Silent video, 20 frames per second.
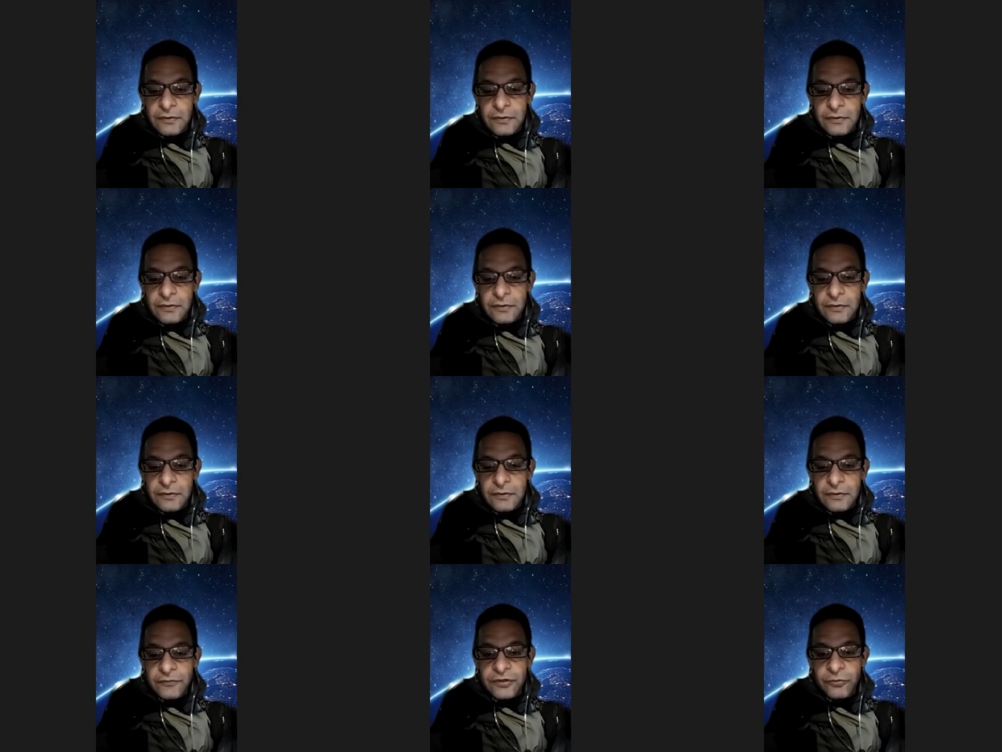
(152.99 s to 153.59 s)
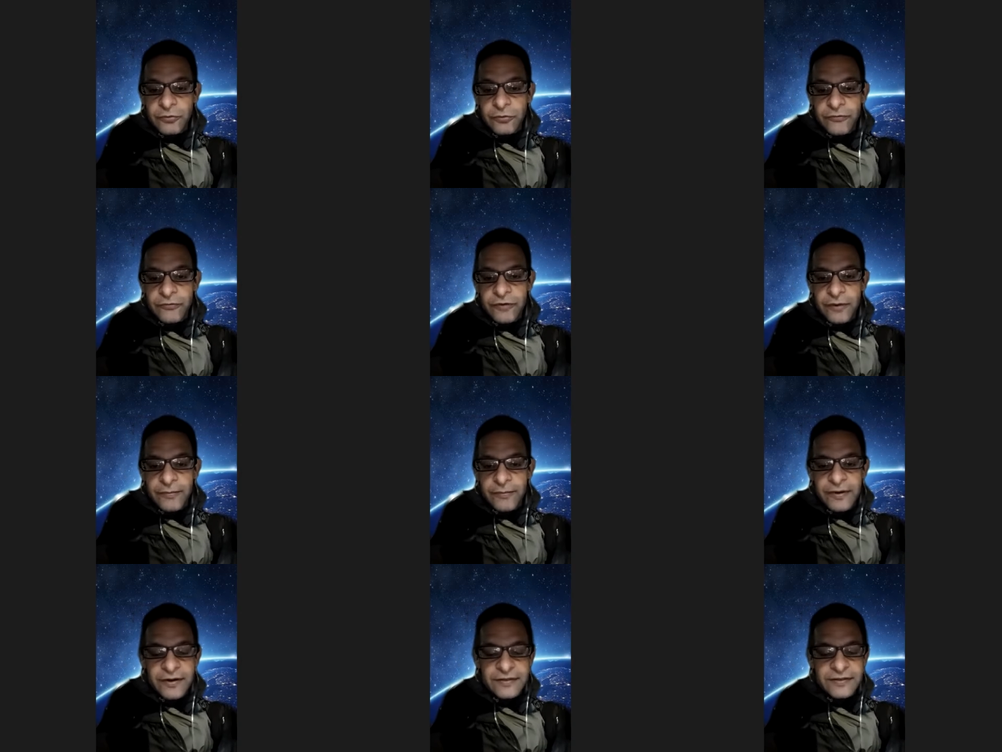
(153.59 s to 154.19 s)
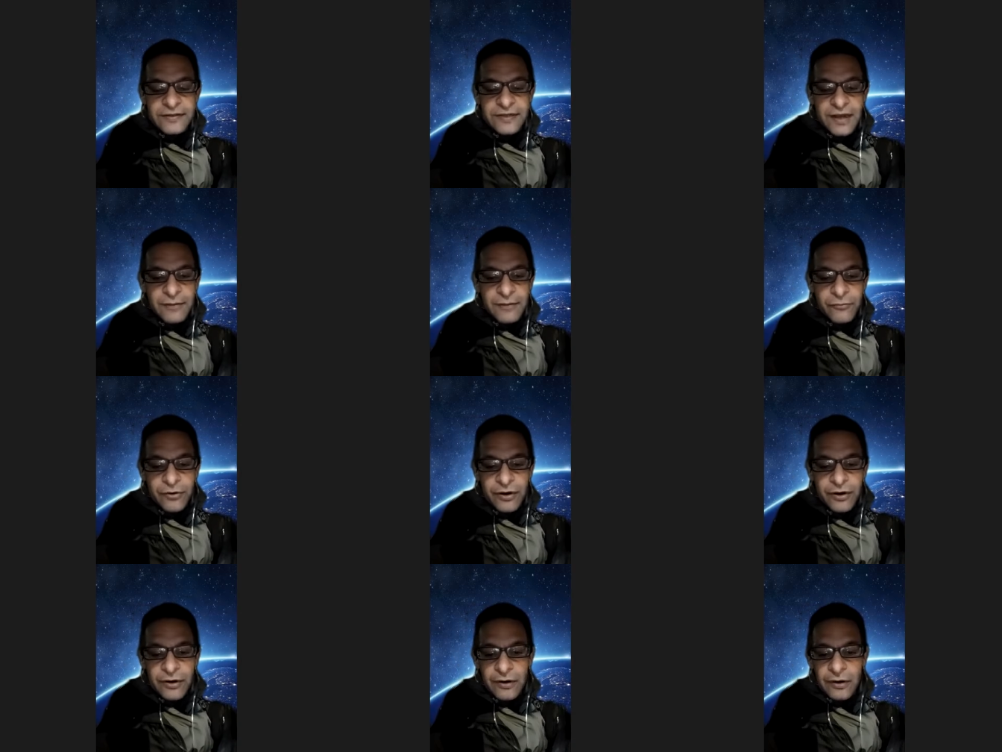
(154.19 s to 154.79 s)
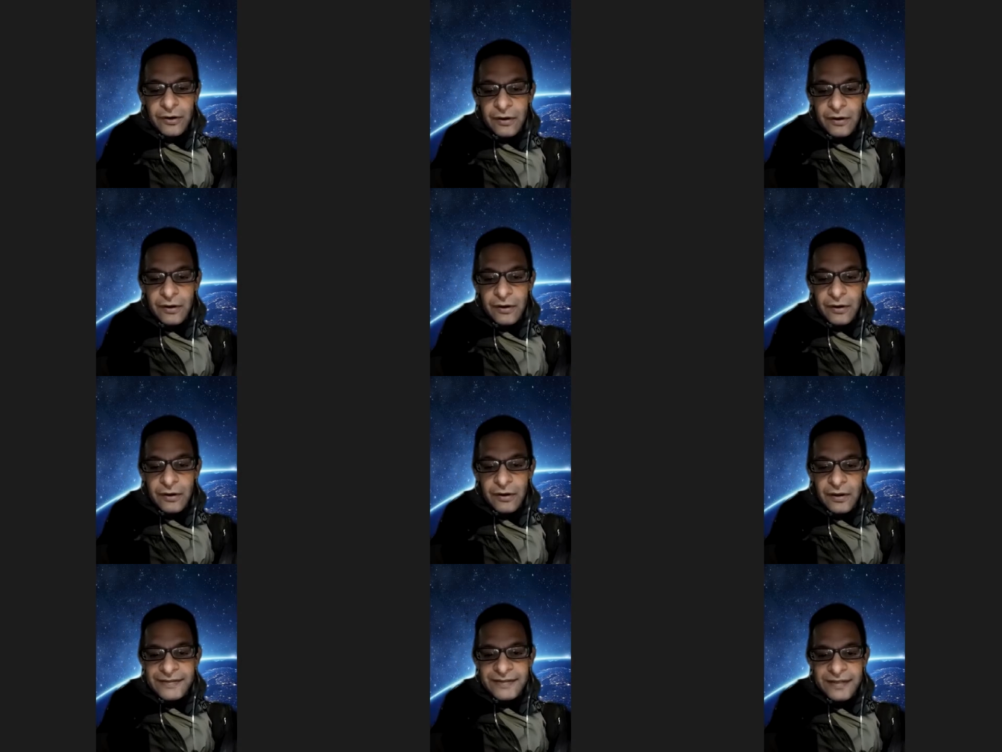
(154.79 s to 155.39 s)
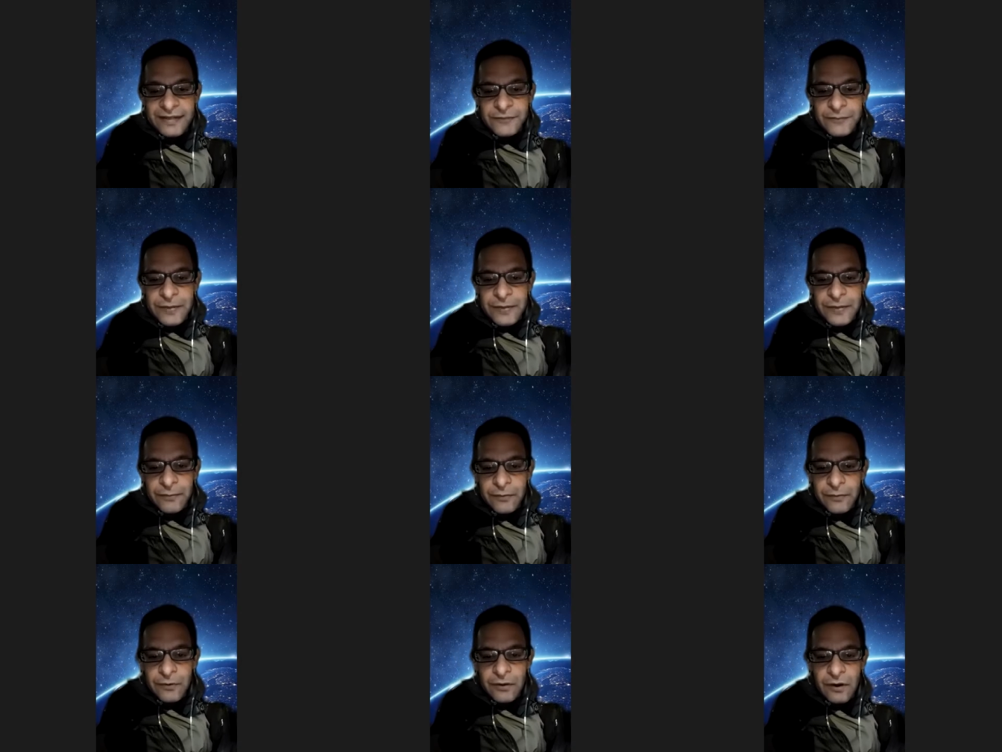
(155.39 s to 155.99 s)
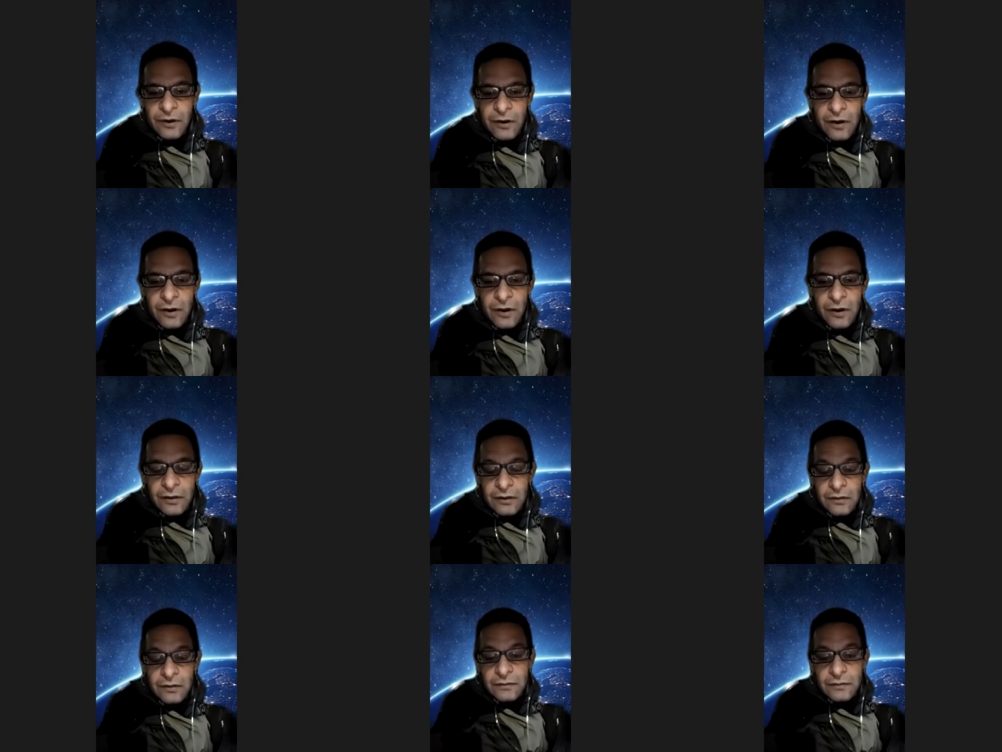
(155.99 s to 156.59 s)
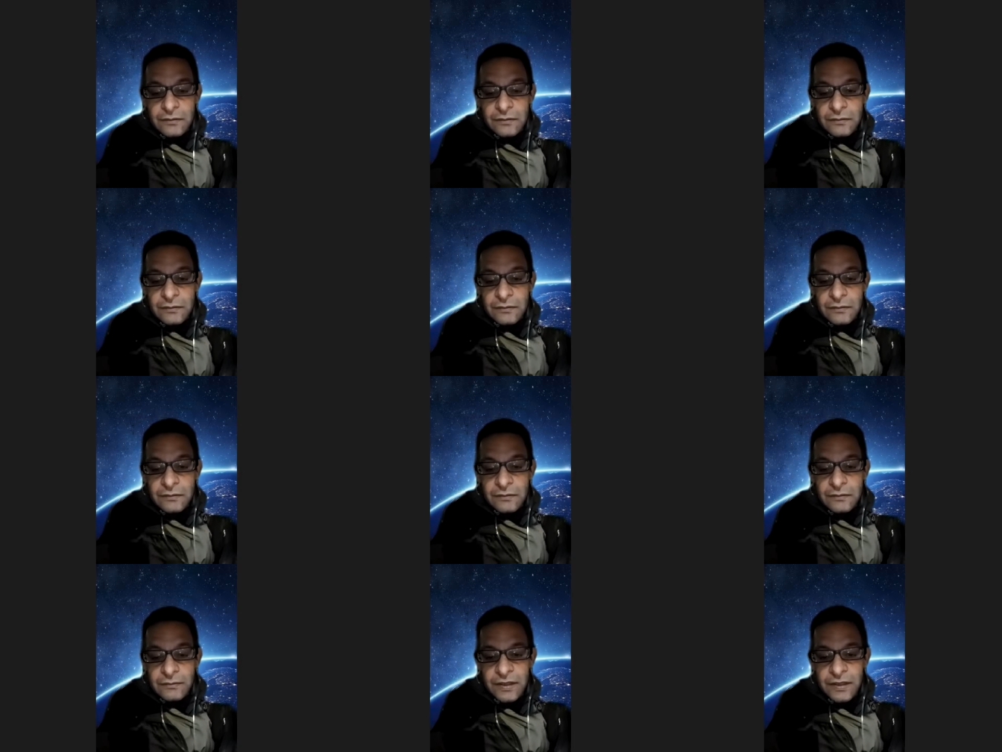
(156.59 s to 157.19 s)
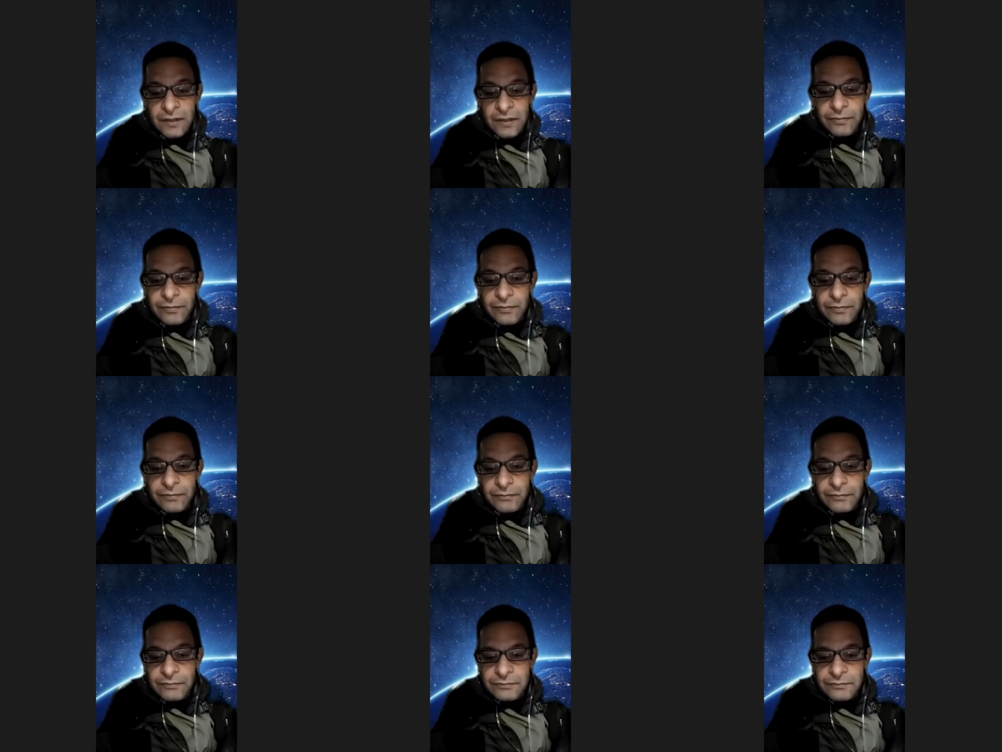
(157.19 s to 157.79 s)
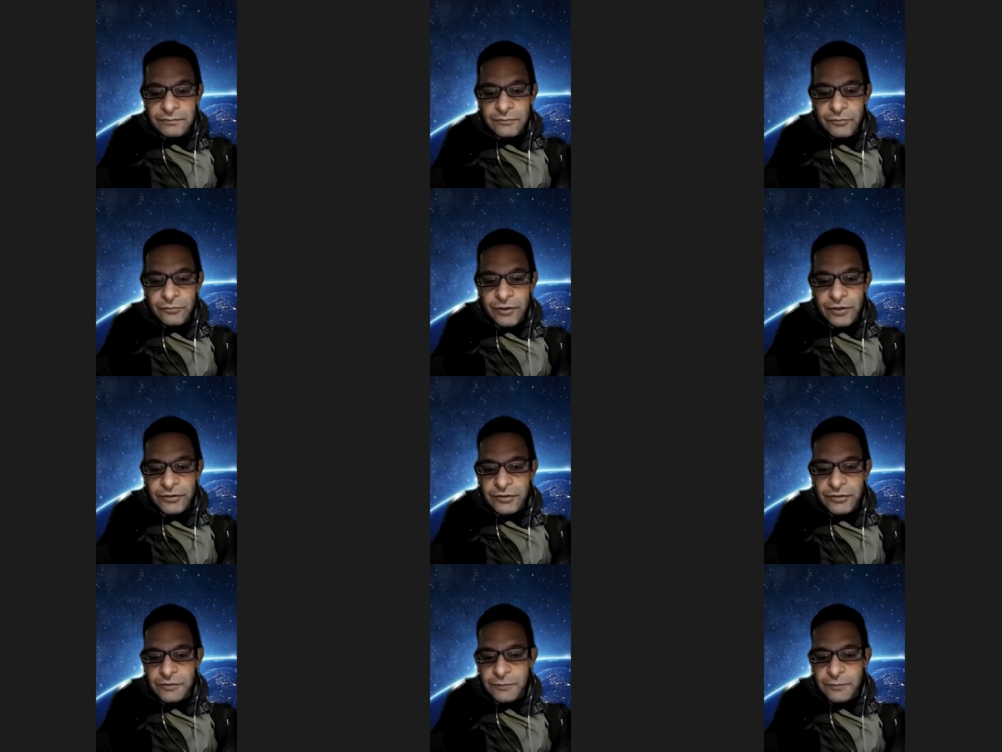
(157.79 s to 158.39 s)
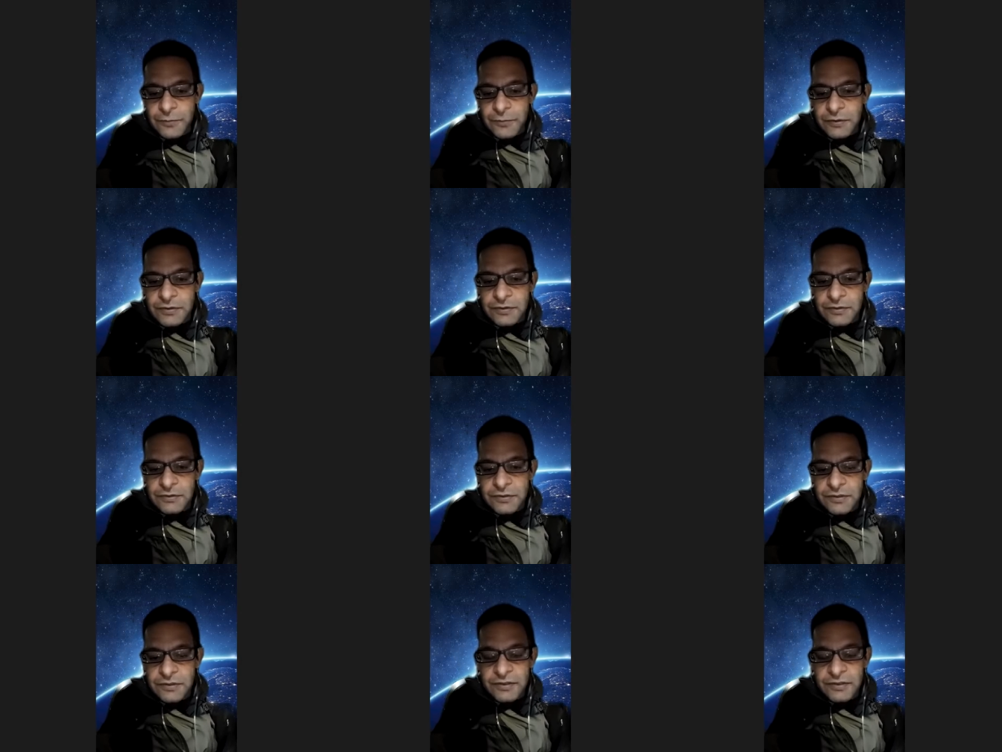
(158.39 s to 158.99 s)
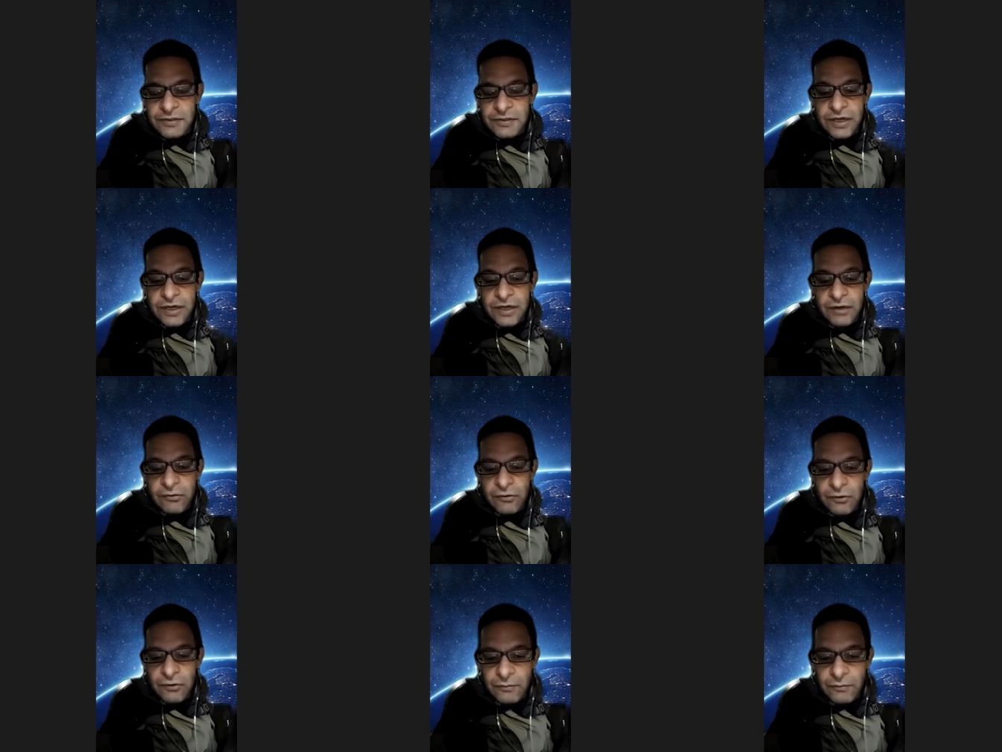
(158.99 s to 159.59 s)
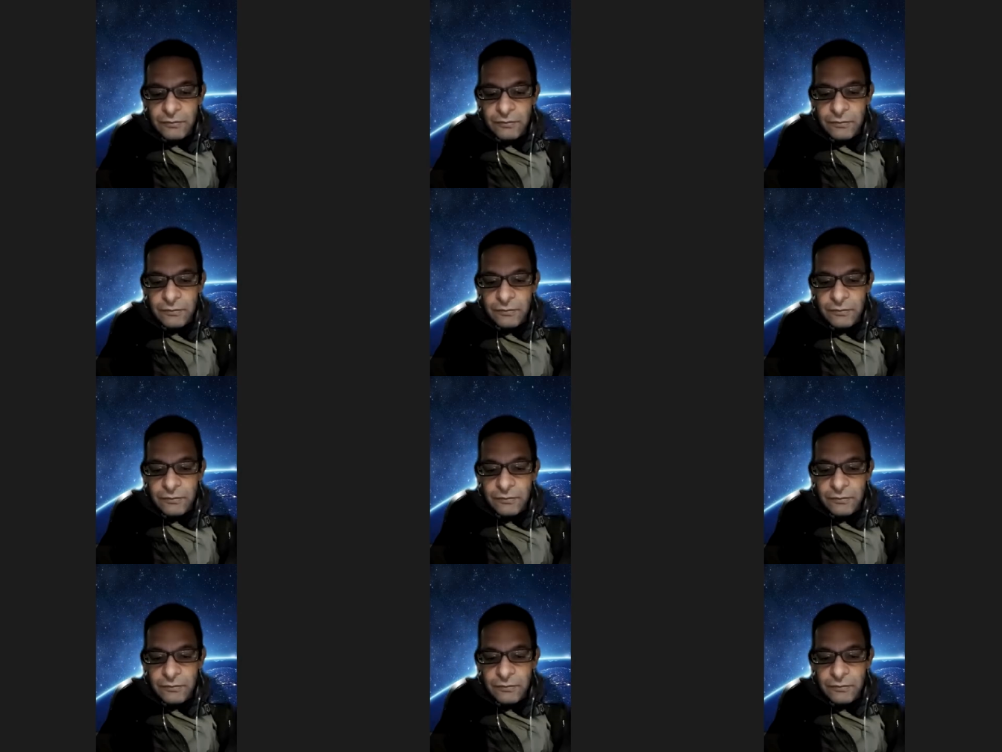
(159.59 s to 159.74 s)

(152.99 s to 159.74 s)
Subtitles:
Unfortunately, we've come at a time where less and less people are picking up religious books just in general.